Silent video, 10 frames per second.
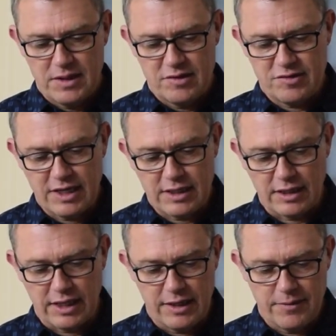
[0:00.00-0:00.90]

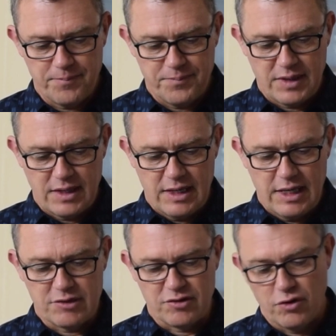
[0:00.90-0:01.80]
Secondly,
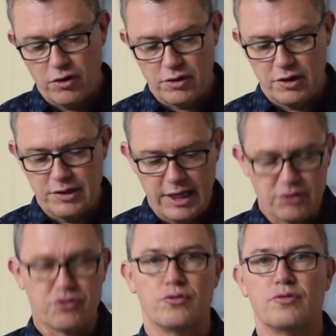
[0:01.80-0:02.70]
it's not
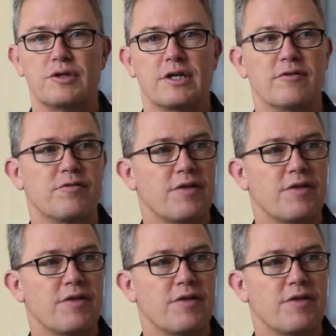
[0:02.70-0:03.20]
natural to give